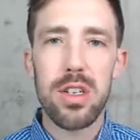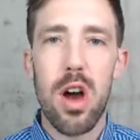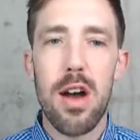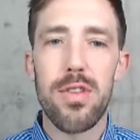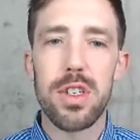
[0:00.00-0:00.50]

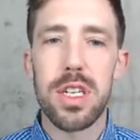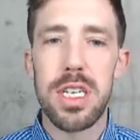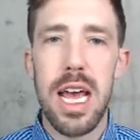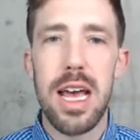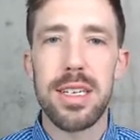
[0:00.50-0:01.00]
offers a
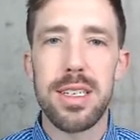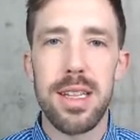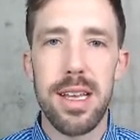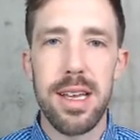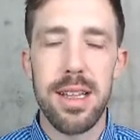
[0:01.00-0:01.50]
test
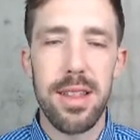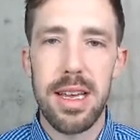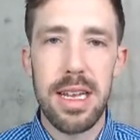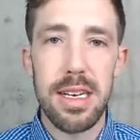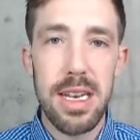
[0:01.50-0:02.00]
that,
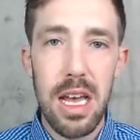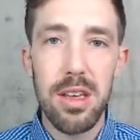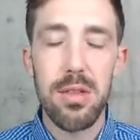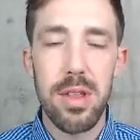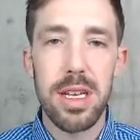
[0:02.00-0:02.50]
that can
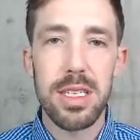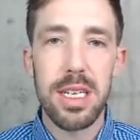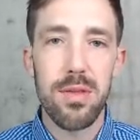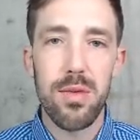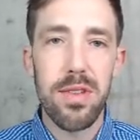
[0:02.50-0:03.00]
tell you this,
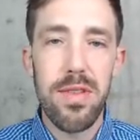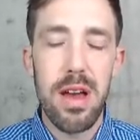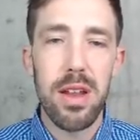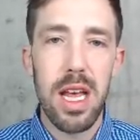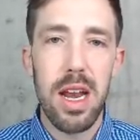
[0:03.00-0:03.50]
and we
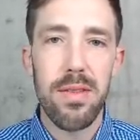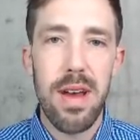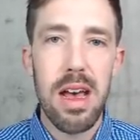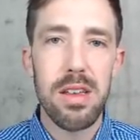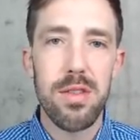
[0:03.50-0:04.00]
found a lot of
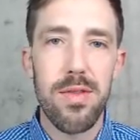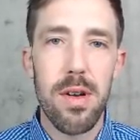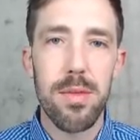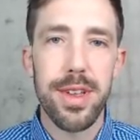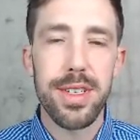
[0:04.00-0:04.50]
value
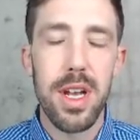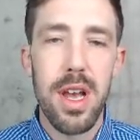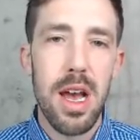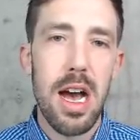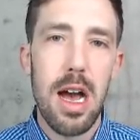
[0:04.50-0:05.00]
from this
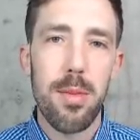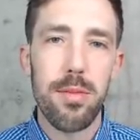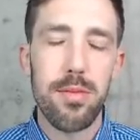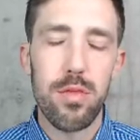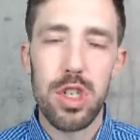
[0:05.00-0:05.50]

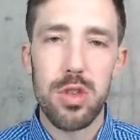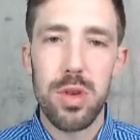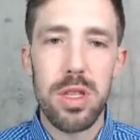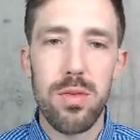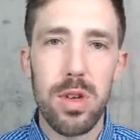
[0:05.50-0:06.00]
um, just
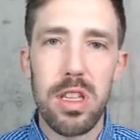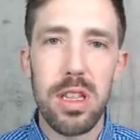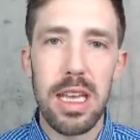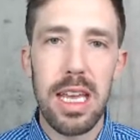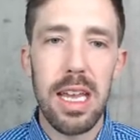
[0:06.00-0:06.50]
with, with
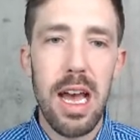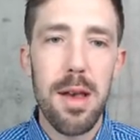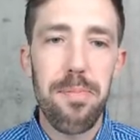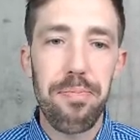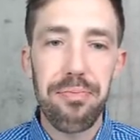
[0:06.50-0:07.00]
leaky
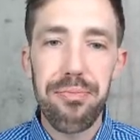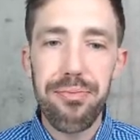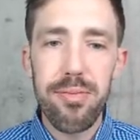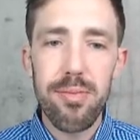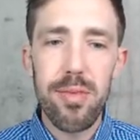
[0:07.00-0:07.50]
gut.
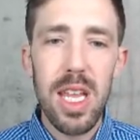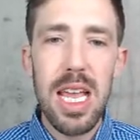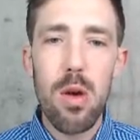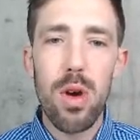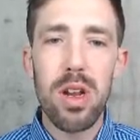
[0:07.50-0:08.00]

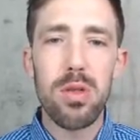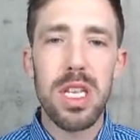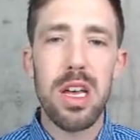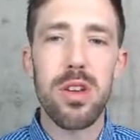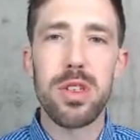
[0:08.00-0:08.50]
And what it will
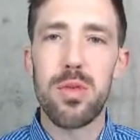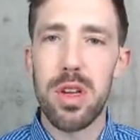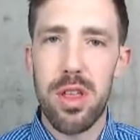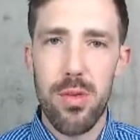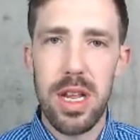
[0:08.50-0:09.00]
tell you is
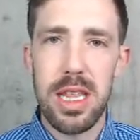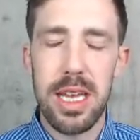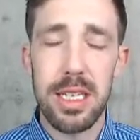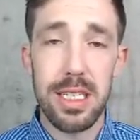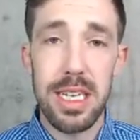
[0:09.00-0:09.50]
really three
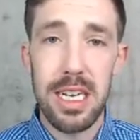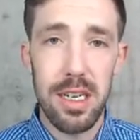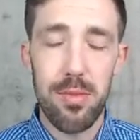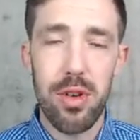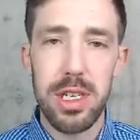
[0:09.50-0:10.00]
things. It's
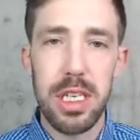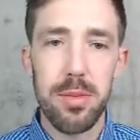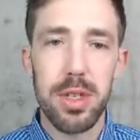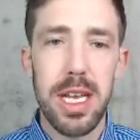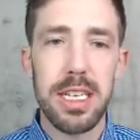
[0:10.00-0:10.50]
actually a pretty
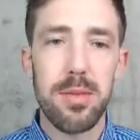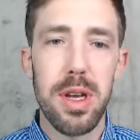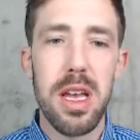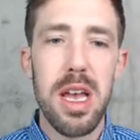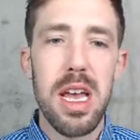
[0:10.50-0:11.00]
simple test,
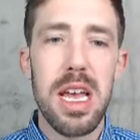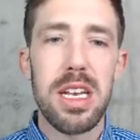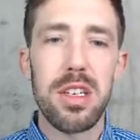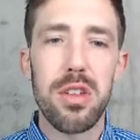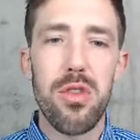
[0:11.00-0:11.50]
but it
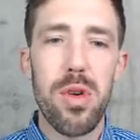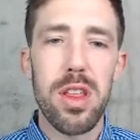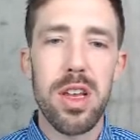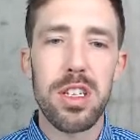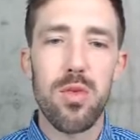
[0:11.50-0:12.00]
tells you three
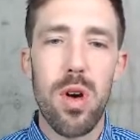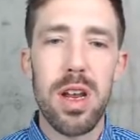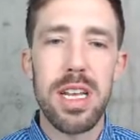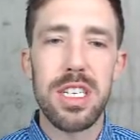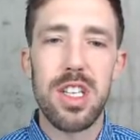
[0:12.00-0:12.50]
things.
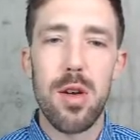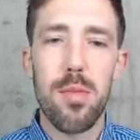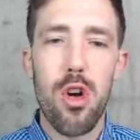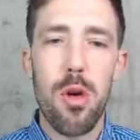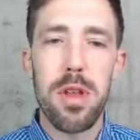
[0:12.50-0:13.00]
One is their
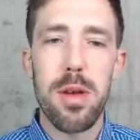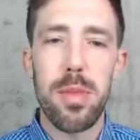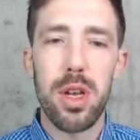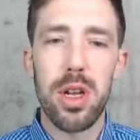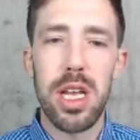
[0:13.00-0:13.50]

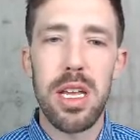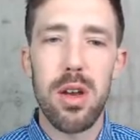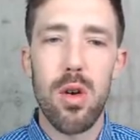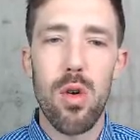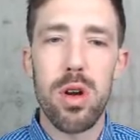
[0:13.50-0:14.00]
permeability
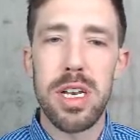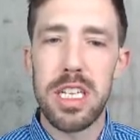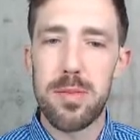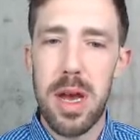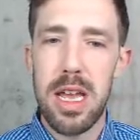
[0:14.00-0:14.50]
or
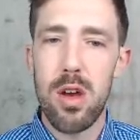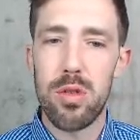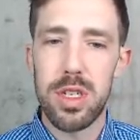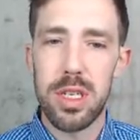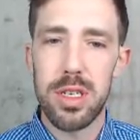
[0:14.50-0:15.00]

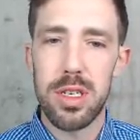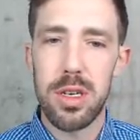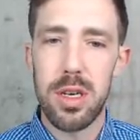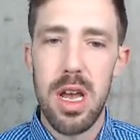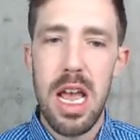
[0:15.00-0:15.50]
dysbiosis.
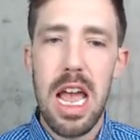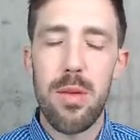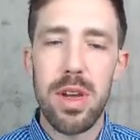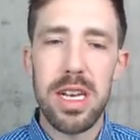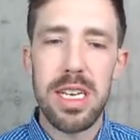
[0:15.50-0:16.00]

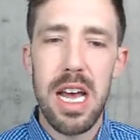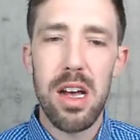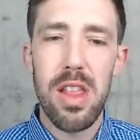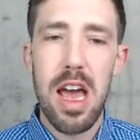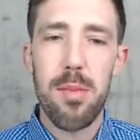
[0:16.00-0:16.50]
And we can
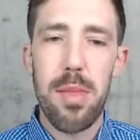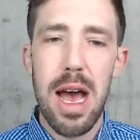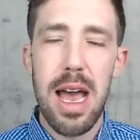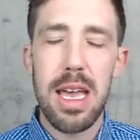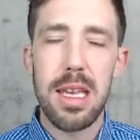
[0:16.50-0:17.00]
tell that
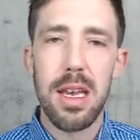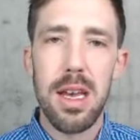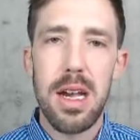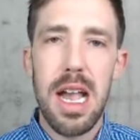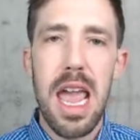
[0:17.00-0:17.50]
by
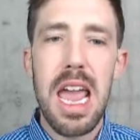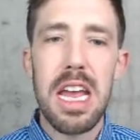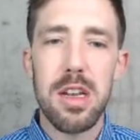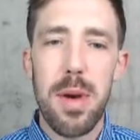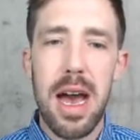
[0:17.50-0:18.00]

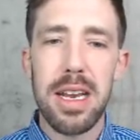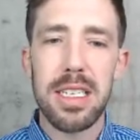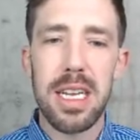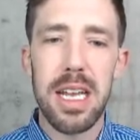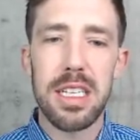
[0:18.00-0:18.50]

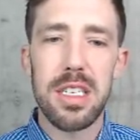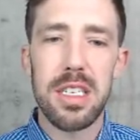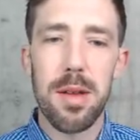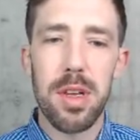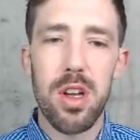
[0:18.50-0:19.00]
antibodies against
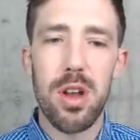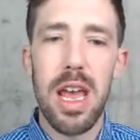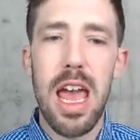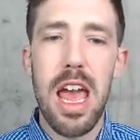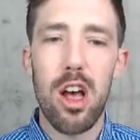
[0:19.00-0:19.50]
something
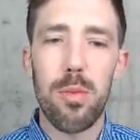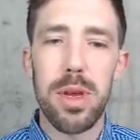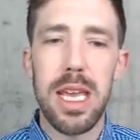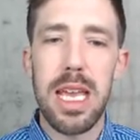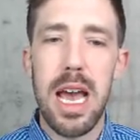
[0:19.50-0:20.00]
called
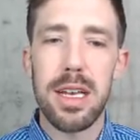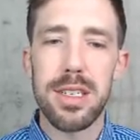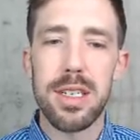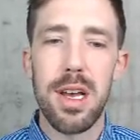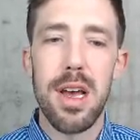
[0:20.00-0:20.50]

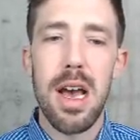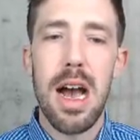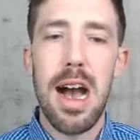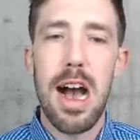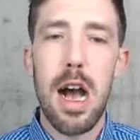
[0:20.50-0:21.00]
LPS.
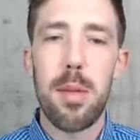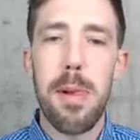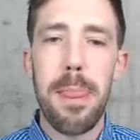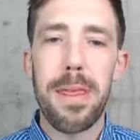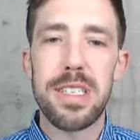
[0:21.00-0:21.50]

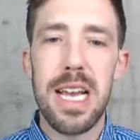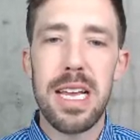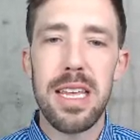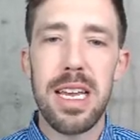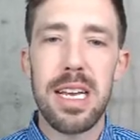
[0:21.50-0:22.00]
Um, the
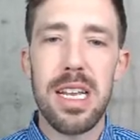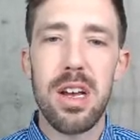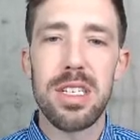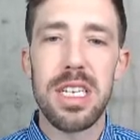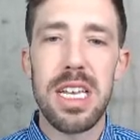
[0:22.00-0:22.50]
second thing I can
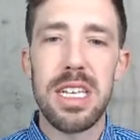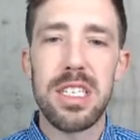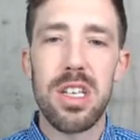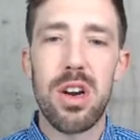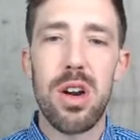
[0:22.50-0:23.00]
tell is
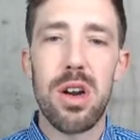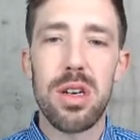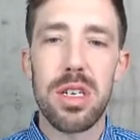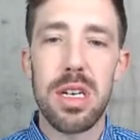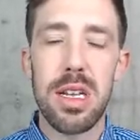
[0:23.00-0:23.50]
is
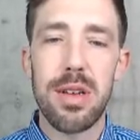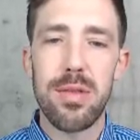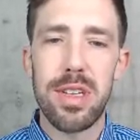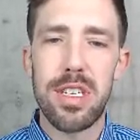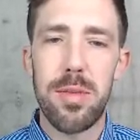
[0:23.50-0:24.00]
there
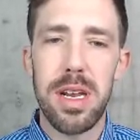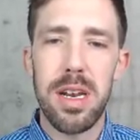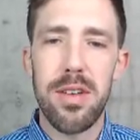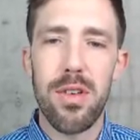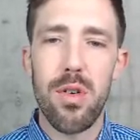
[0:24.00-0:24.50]
these should be in a
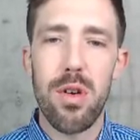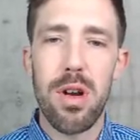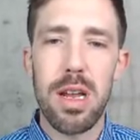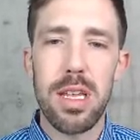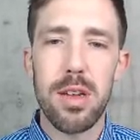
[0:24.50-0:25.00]
different
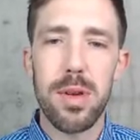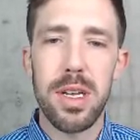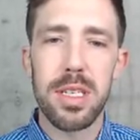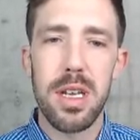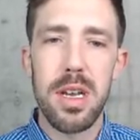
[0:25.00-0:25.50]
order, I think,
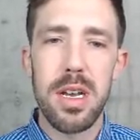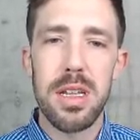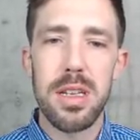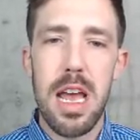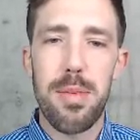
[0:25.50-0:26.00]
because
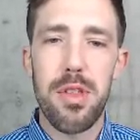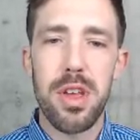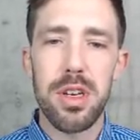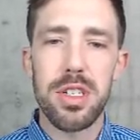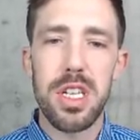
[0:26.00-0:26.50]

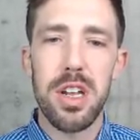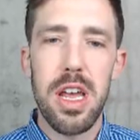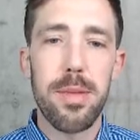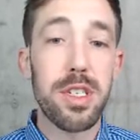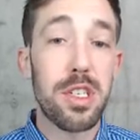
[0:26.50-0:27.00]
epithelial cell
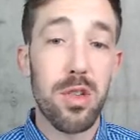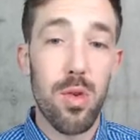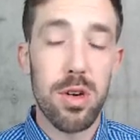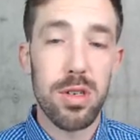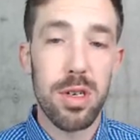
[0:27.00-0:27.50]
damage is the
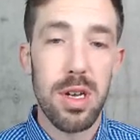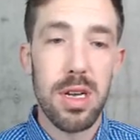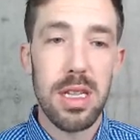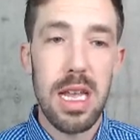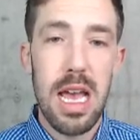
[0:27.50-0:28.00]
worst.
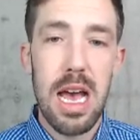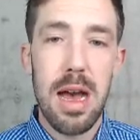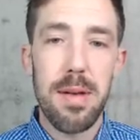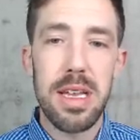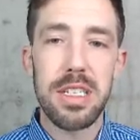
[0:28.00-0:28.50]

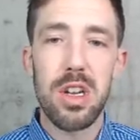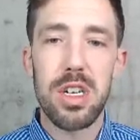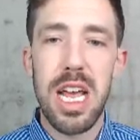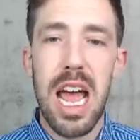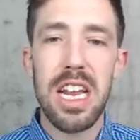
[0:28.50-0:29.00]
Uh, is
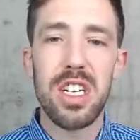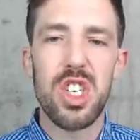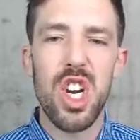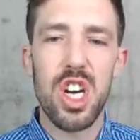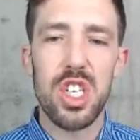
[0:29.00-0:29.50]
there tight
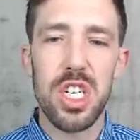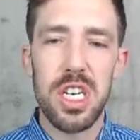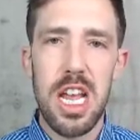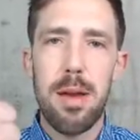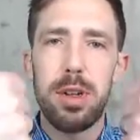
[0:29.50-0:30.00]
junction
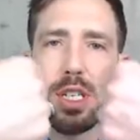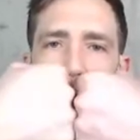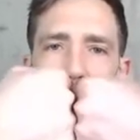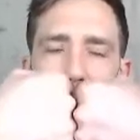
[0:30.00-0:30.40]
damage? Is there